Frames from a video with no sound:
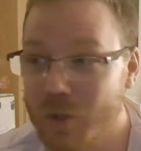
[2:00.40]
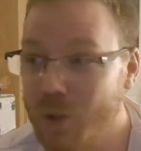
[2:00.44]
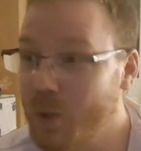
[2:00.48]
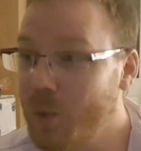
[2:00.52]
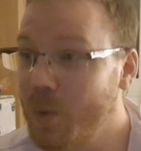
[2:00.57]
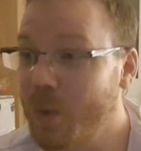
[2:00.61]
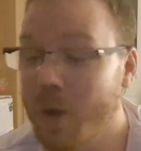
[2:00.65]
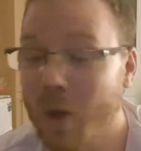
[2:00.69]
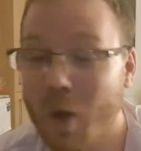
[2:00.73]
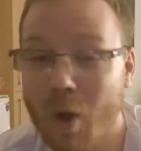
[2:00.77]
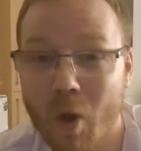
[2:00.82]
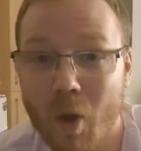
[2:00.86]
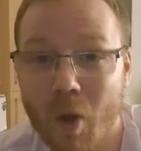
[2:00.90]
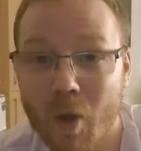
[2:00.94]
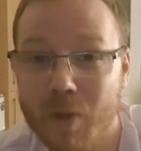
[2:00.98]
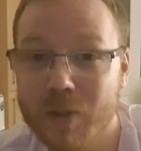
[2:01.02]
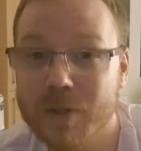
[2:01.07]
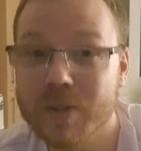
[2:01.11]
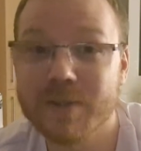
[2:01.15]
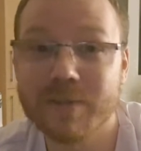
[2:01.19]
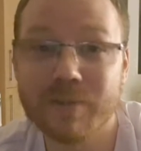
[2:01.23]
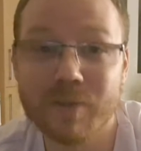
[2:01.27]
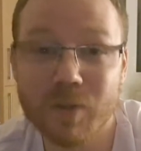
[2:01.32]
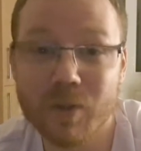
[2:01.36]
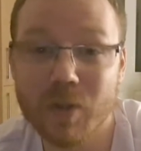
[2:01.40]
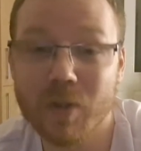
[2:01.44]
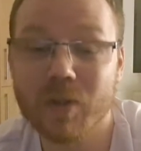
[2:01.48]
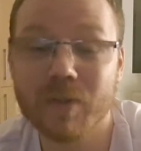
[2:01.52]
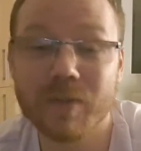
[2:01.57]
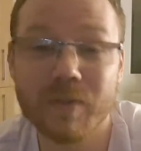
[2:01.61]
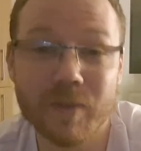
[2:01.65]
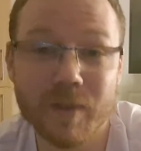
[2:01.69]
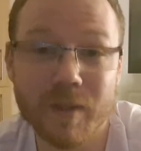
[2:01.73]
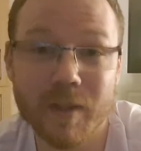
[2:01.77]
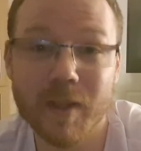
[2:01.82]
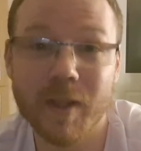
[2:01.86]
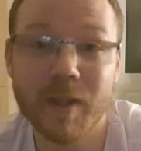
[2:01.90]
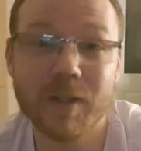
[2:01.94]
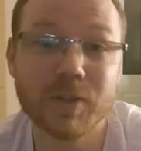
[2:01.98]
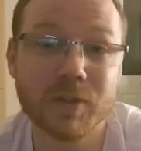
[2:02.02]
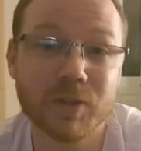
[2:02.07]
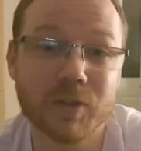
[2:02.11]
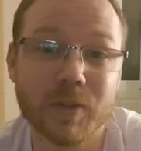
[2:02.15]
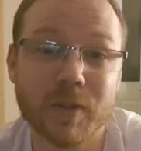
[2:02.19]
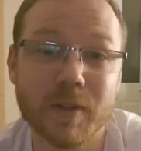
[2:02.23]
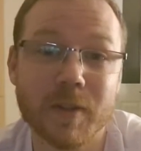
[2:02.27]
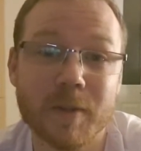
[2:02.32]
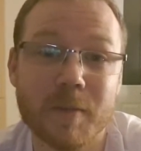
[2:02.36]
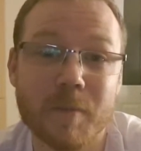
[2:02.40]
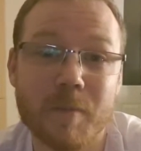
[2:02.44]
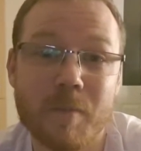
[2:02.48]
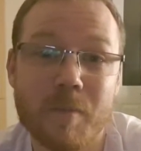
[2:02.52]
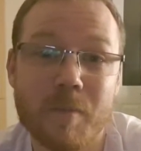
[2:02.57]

do a lot of good for the country.